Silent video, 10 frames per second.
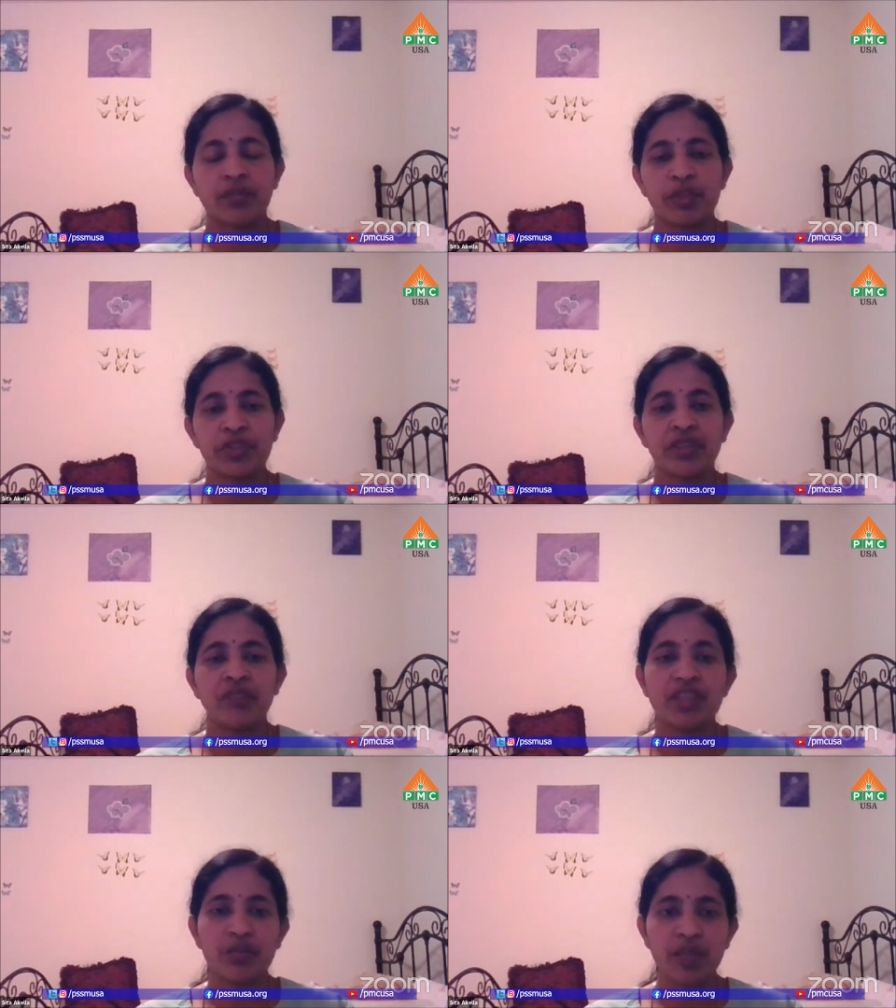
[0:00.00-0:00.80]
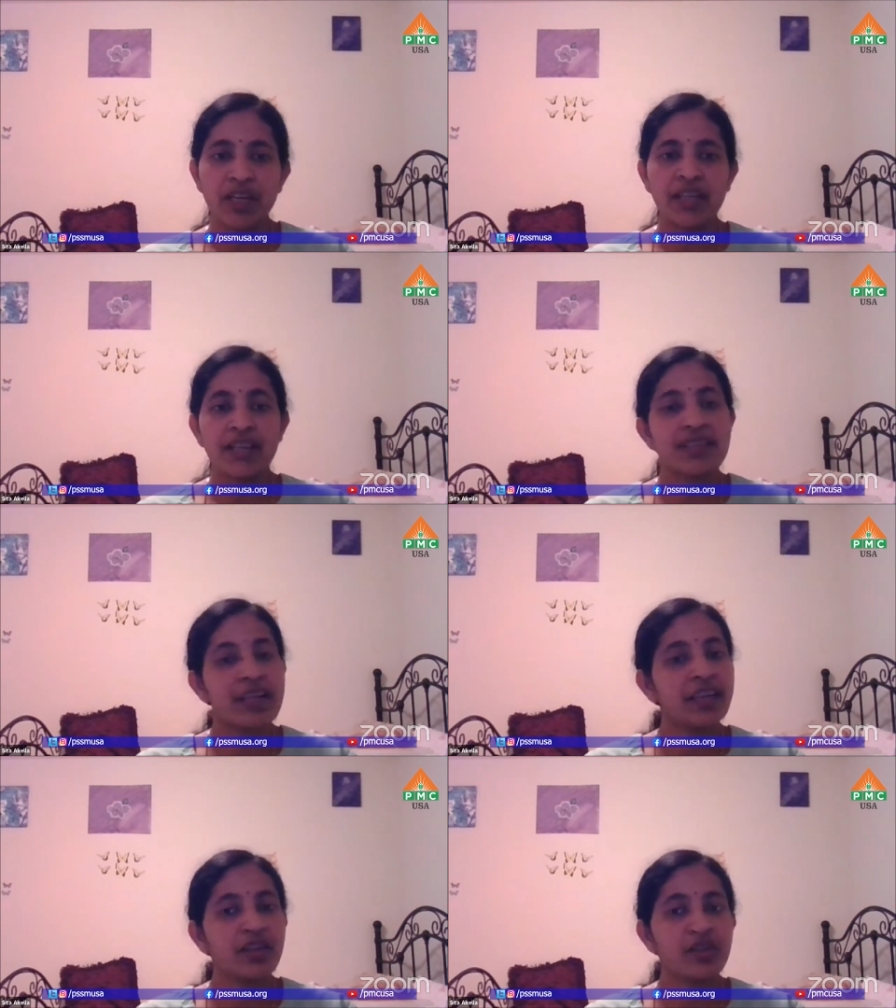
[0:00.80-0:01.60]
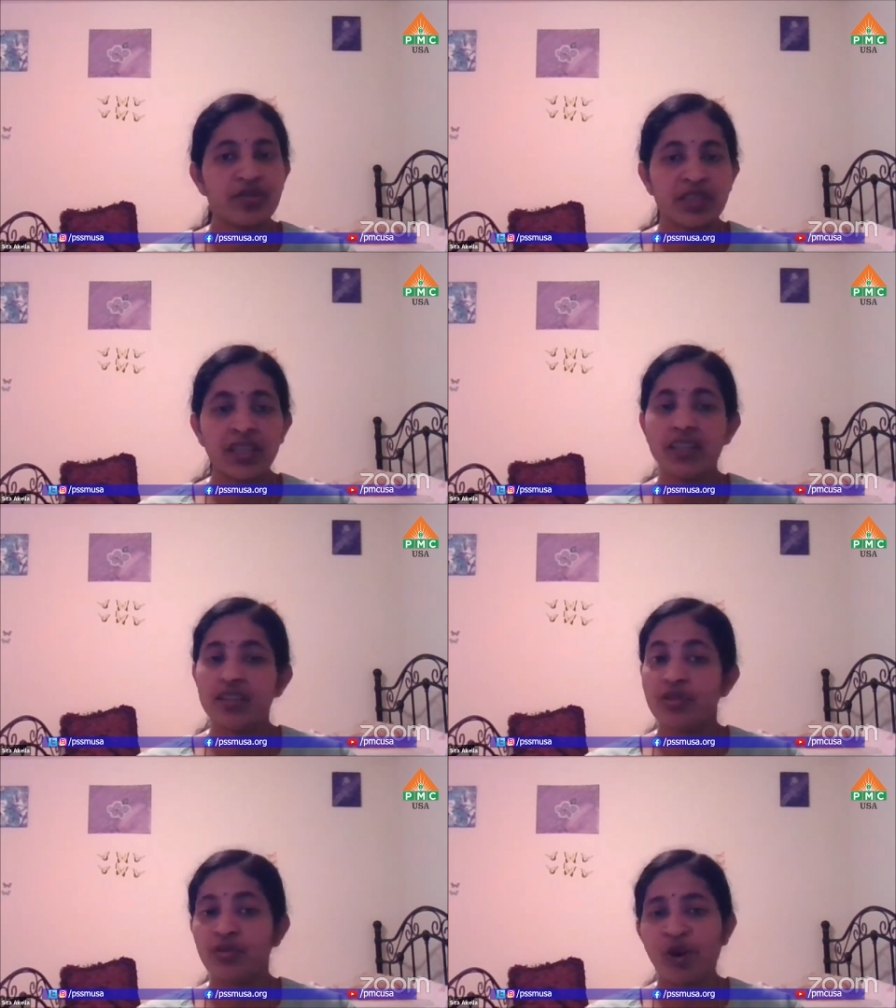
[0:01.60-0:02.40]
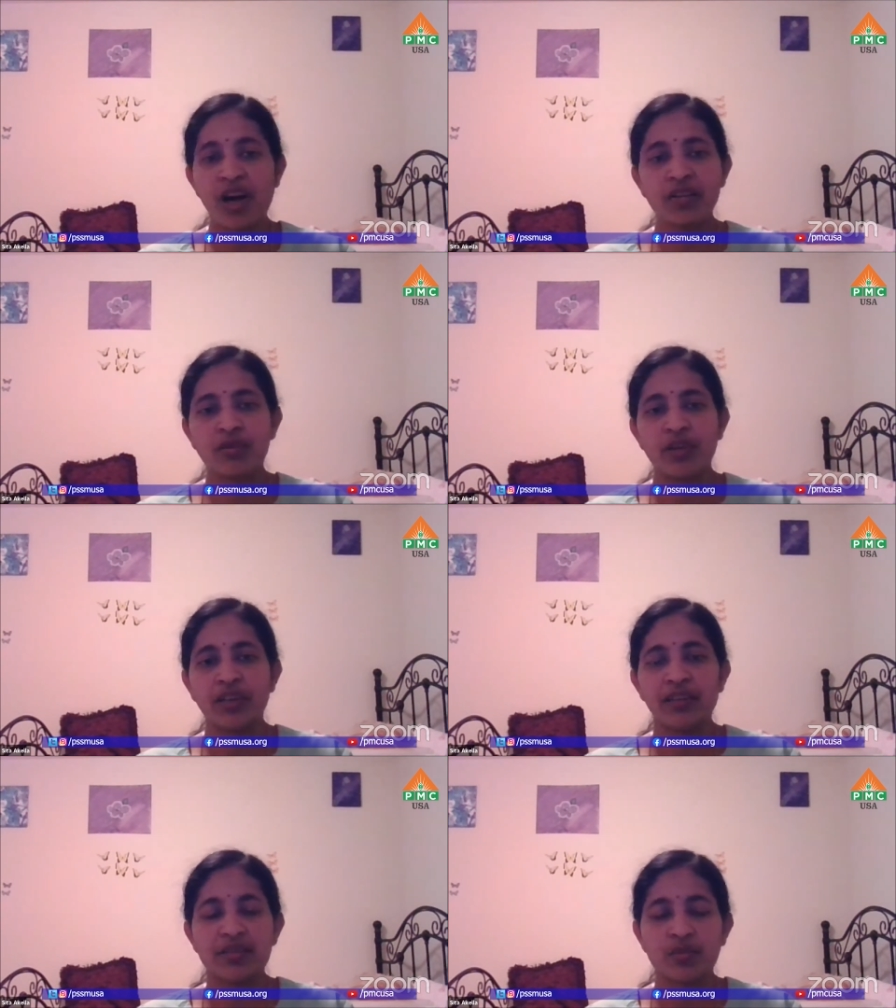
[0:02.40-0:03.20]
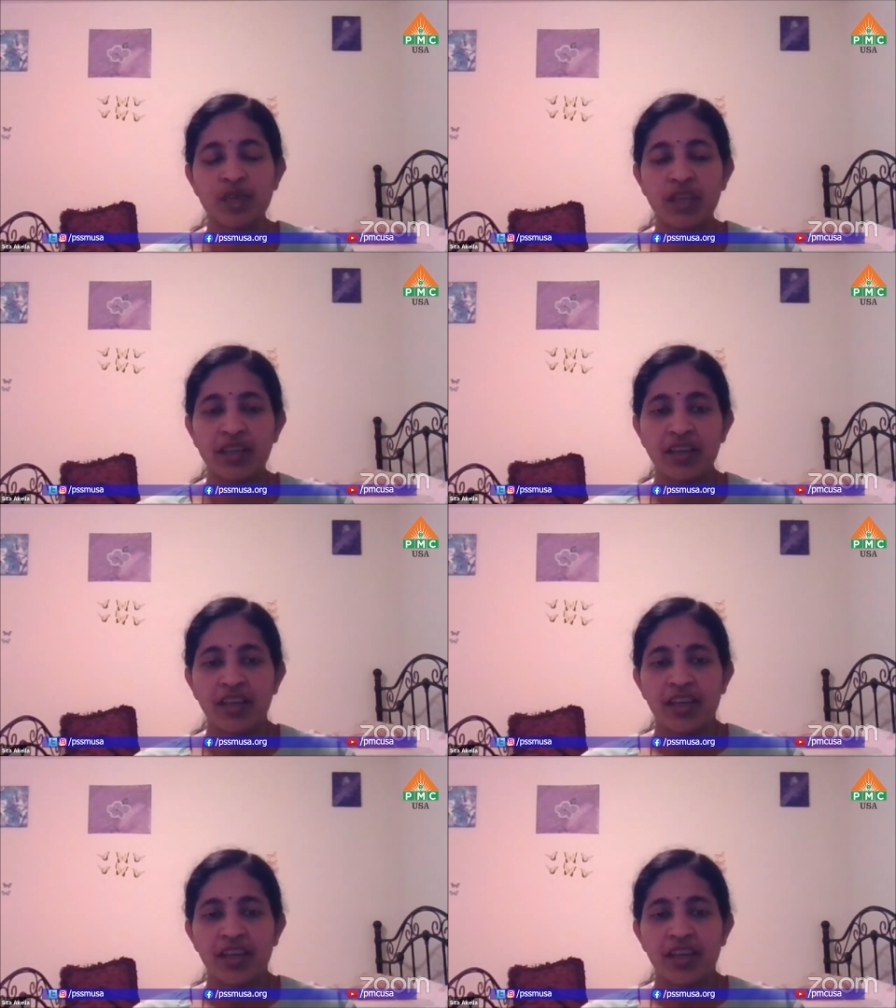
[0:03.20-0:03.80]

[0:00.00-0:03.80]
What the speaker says: person within me tells see, you are going this way.